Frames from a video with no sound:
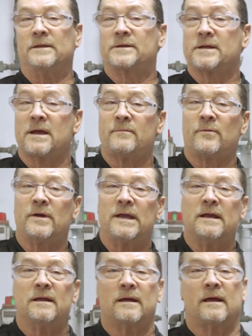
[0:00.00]

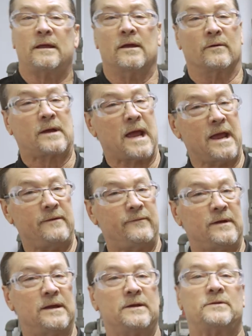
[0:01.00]
summary,
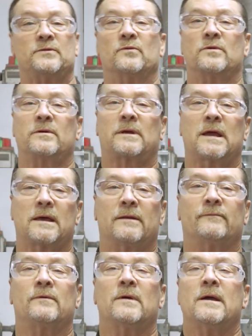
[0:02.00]
KVs, you want to kind
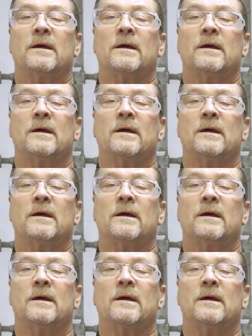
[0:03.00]
of